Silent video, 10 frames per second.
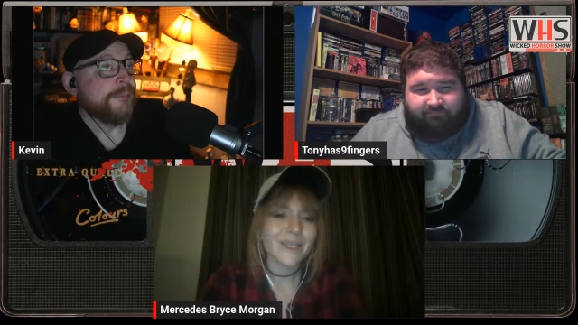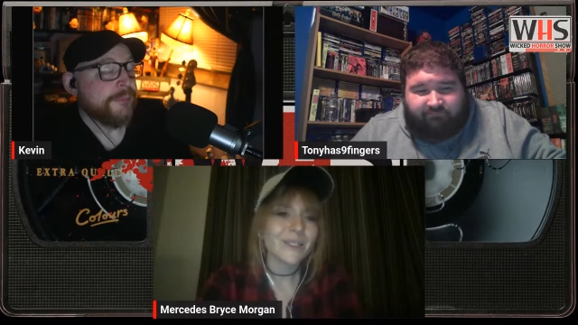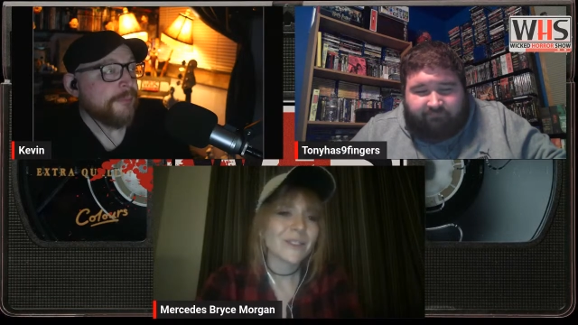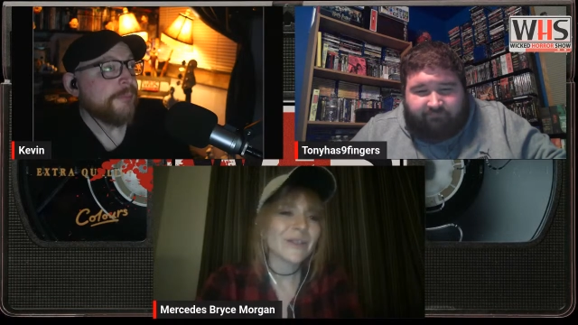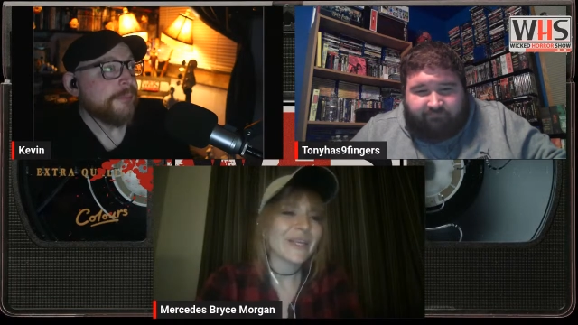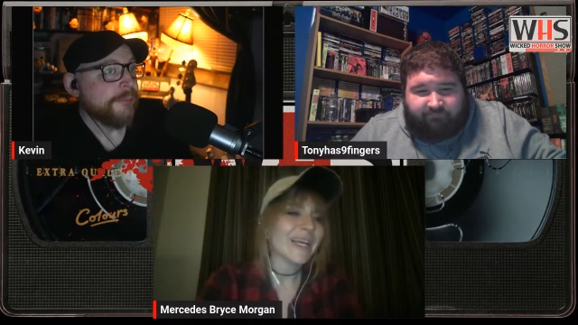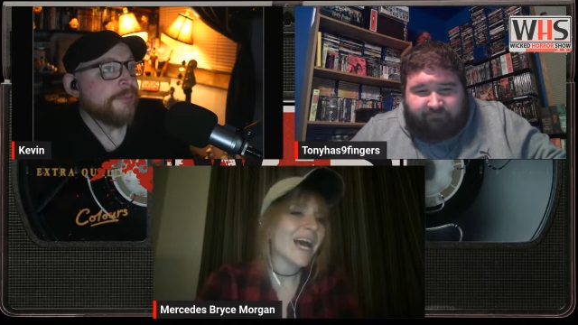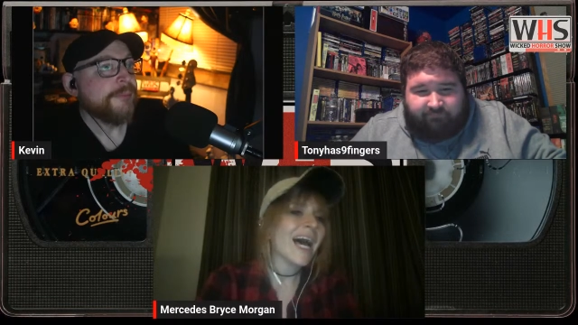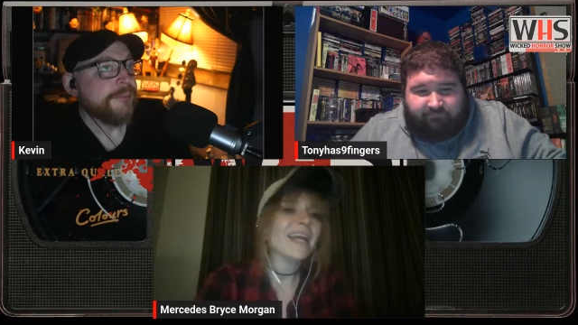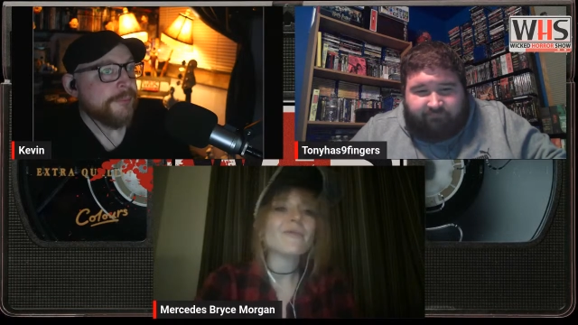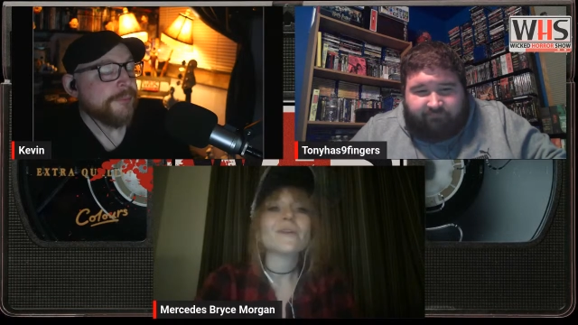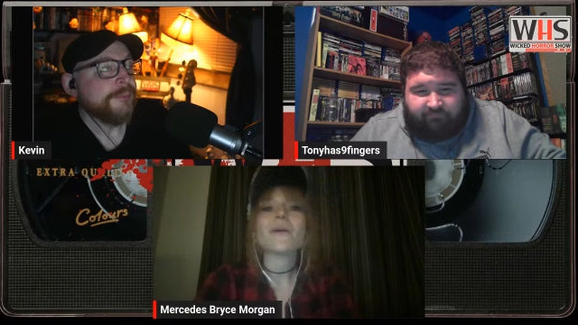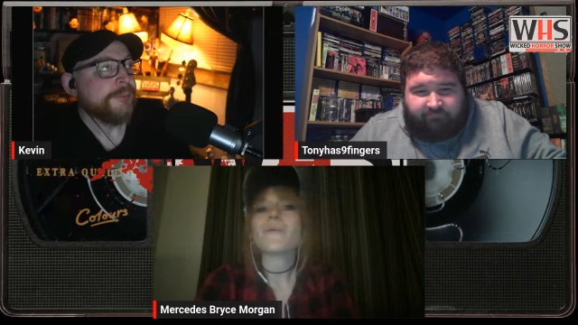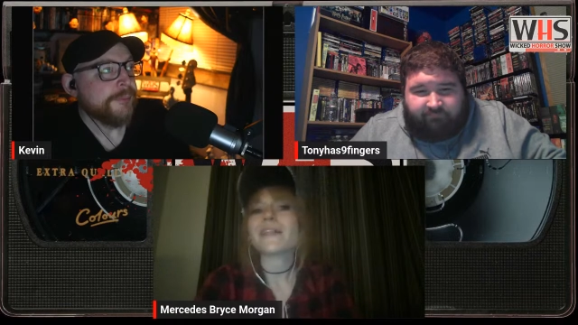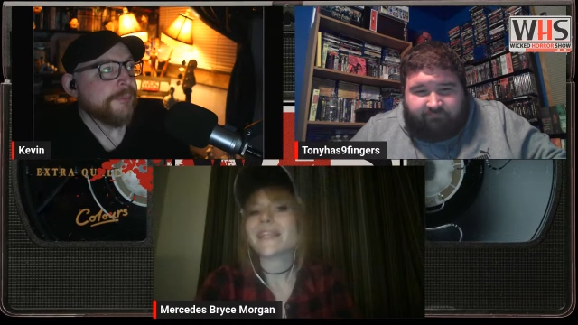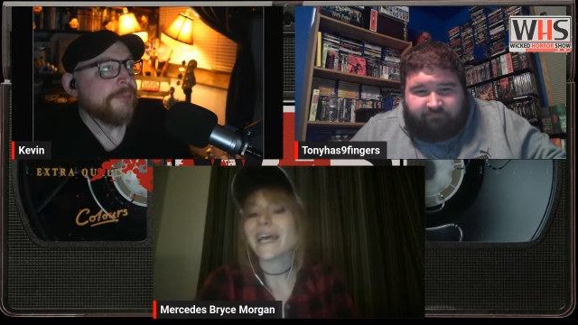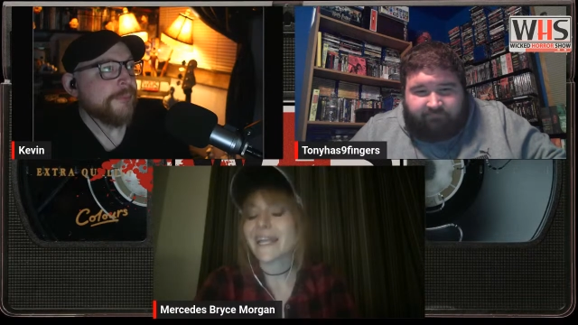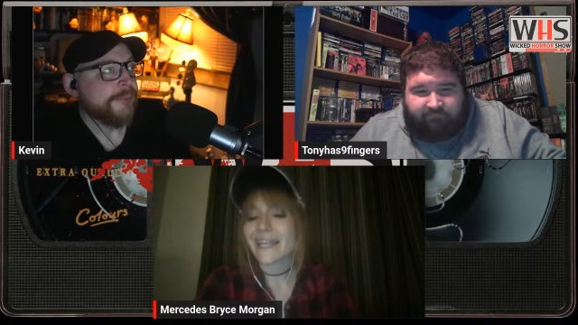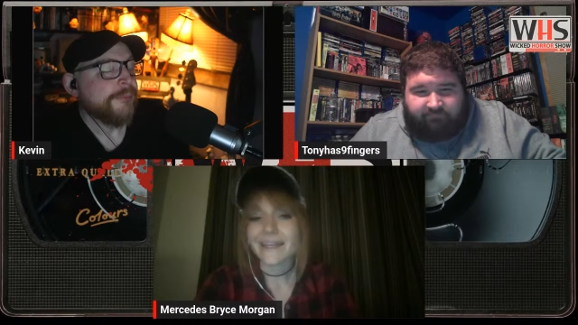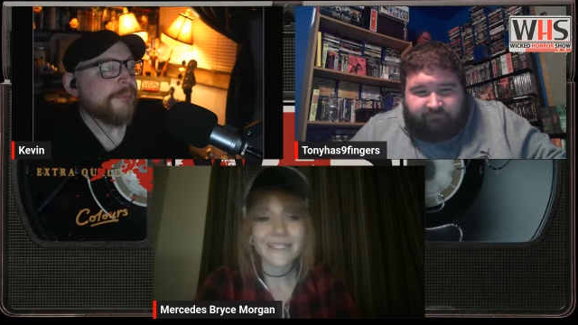Speaker 1: So like I don't know what that
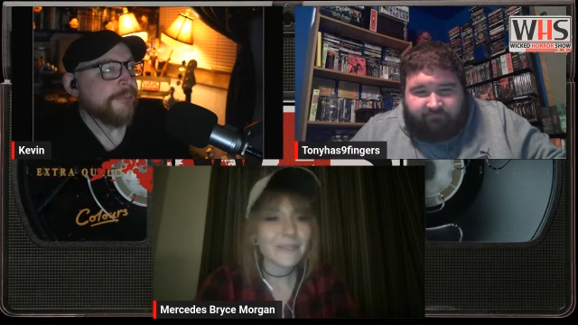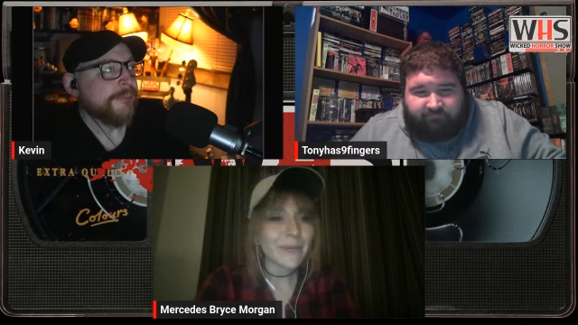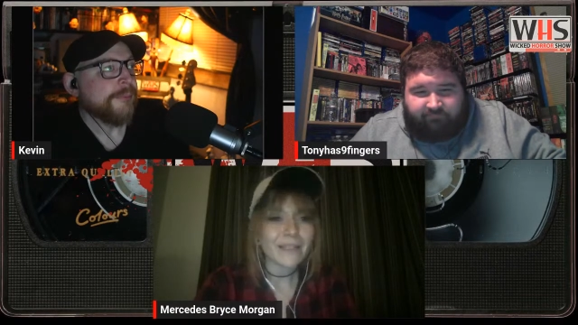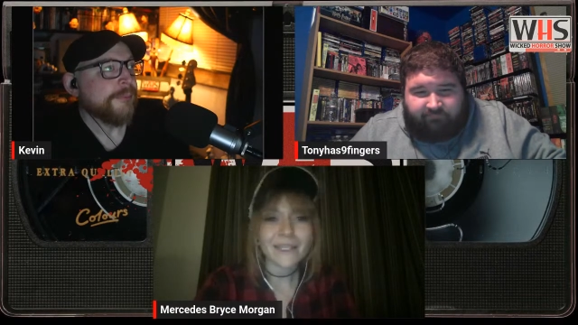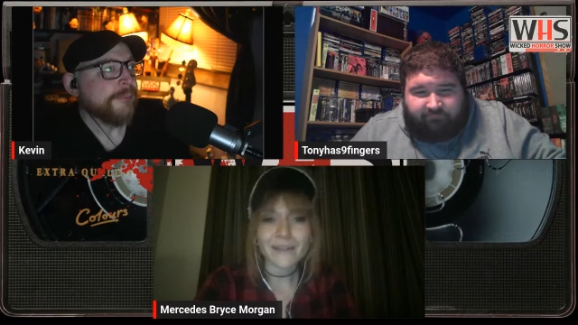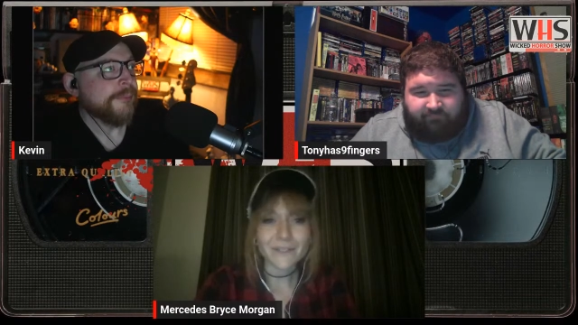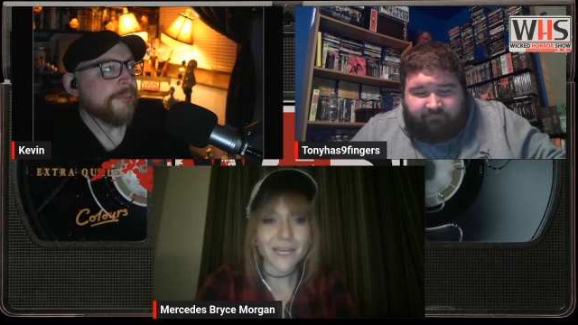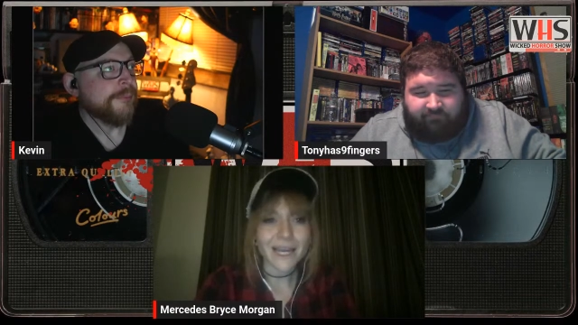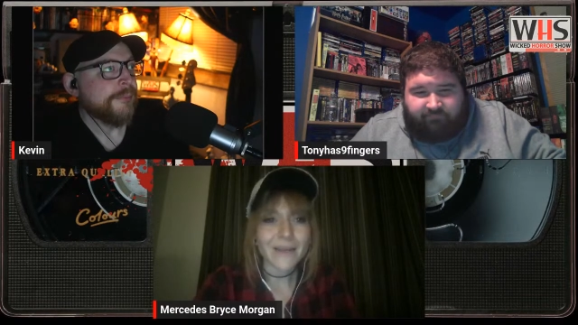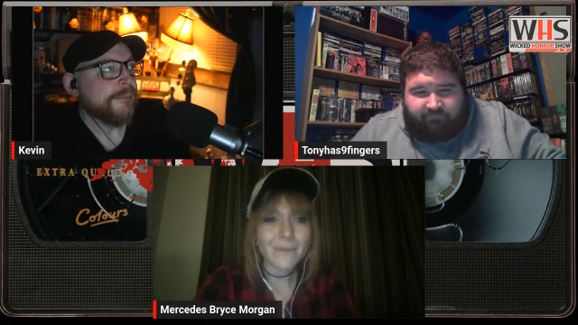is in my lifetime,